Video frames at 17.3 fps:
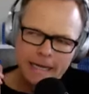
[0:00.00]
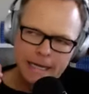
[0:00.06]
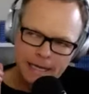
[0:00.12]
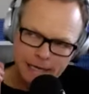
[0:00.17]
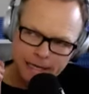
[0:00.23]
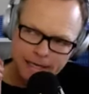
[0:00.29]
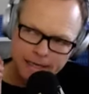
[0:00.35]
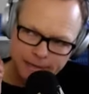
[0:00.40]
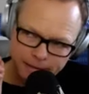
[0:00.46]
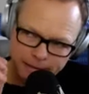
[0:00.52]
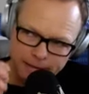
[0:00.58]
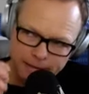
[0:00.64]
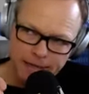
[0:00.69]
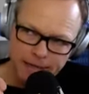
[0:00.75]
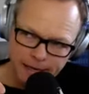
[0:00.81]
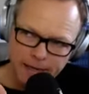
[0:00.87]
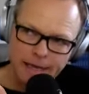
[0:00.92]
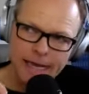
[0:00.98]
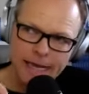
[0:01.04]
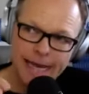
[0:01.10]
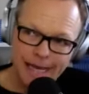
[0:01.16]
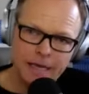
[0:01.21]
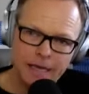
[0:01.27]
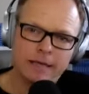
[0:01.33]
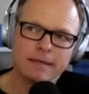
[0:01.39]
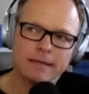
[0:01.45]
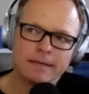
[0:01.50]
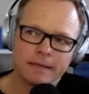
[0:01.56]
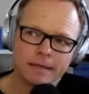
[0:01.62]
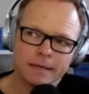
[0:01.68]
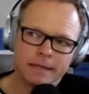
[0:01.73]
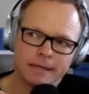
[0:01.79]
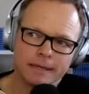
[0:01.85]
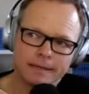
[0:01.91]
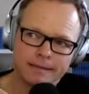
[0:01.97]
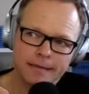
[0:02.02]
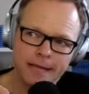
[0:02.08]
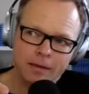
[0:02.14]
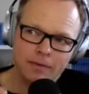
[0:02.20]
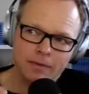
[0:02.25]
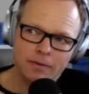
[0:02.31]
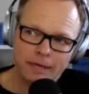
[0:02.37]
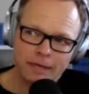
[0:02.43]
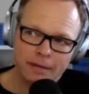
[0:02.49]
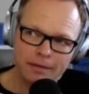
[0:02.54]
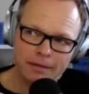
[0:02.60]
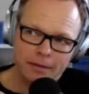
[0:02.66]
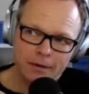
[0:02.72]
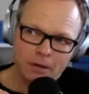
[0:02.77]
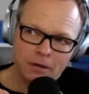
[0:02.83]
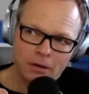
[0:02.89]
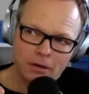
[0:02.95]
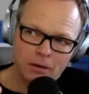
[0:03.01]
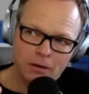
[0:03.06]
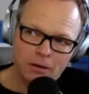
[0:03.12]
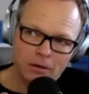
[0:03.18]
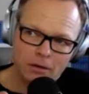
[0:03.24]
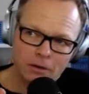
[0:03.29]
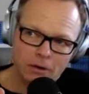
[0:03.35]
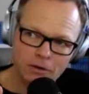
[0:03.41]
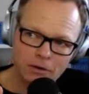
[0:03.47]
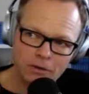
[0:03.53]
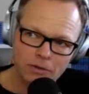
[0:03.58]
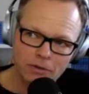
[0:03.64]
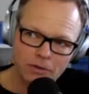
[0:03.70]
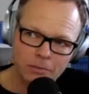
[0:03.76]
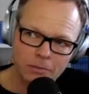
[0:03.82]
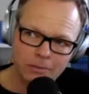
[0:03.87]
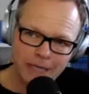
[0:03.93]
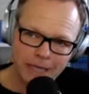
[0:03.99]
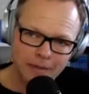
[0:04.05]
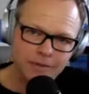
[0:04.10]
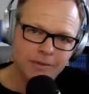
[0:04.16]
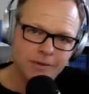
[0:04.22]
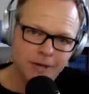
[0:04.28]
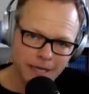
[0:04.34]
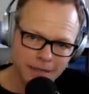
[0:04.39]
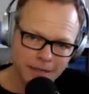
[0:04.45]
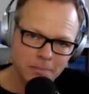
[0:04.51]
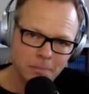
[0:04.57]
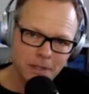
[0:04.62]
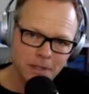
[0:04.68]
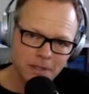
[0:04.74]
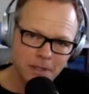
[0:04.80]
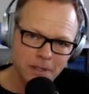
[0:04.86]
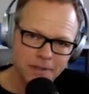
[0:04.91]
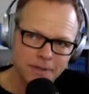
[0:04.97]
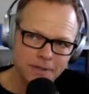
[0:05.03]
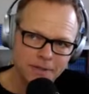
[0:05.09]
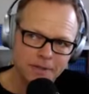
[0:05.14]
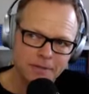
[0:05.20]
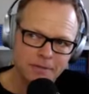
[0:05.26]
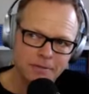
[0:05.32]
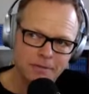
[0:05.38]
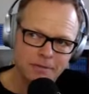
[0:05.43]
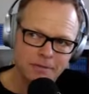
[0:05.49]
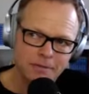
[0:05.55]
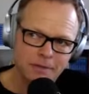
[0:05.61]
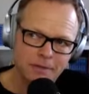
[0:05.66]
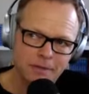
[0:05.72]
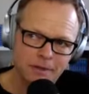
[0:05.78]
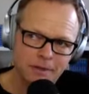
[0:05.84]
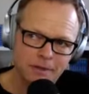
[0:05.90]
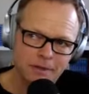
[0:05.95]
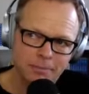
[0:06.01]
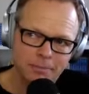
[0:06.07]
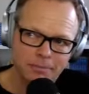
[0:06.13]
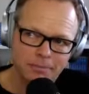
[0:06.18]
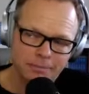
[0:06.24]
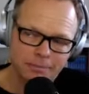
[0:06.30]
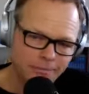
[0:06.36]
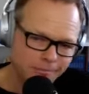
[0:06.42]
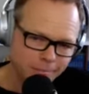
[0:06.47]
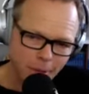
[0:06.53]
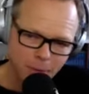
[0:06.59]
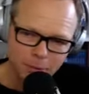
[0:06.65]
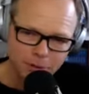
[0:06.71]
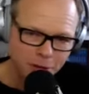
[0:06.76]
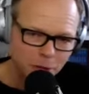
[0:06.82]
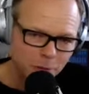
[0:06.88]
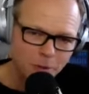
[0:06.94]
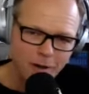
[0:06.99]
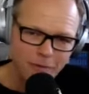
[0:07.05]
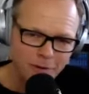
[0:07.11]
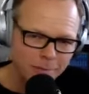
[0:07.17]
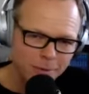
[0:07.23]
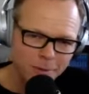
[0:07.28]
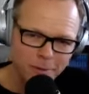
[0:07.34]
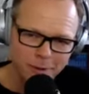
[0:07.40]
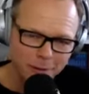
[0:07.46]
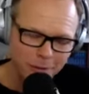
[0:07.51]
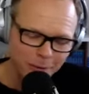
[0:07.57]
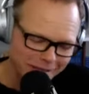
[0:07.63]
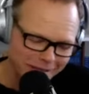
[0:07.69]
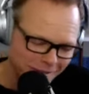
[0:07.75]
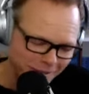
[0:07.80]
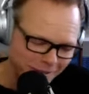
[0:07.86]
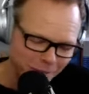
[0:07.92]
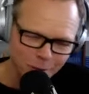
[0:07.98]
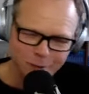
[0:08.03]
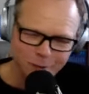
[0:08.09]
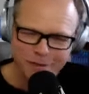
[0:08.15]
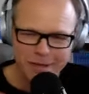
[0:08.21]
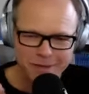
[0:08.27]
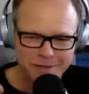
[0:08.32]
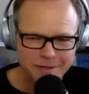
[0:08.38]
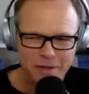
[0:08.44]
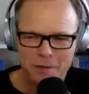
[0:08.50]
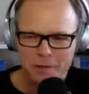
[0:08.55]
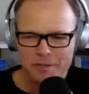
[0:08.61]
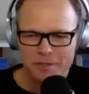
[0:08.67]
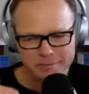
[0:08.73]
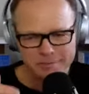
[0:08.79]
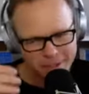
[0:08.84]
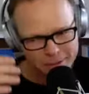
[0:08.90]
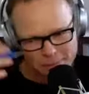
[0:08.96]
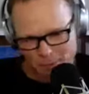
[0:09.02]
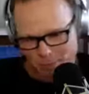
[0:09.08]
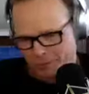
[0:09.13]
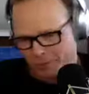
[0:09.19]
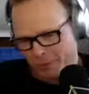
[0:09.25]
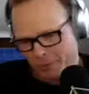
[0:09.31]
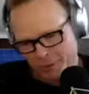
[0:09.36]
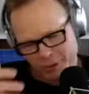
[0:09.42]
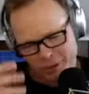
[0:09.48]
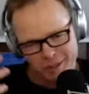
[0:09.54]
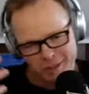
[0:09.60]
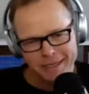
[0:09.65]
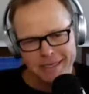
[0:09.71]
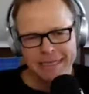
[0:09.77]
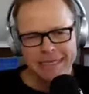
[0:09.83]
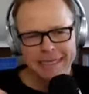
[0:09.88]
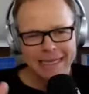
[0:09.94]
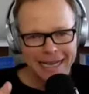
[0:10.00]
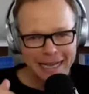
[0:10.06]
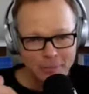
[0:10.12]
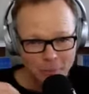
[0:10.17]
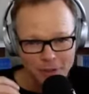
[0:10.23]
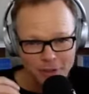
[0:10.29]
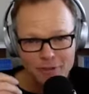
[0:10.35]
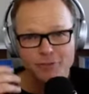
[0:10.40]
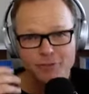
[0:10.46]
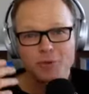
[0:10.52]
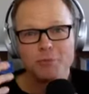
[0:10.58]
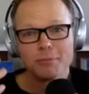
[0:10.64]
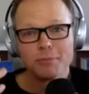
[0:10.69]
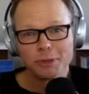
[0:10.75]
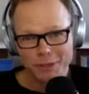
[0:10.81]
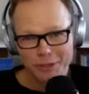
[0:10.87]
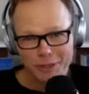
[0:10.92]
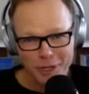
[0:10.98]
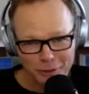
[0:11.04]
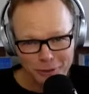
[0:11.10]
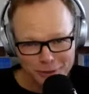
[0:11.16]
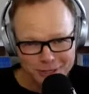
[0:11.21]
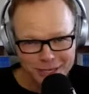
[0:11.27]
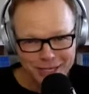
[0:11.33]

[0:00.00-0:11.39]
Uh, yeah, and it sounds like there are also some downsides because uh, publishing your profitability when it's a few hundred thousand dollars makes people feel good, and when it's a few million dollars,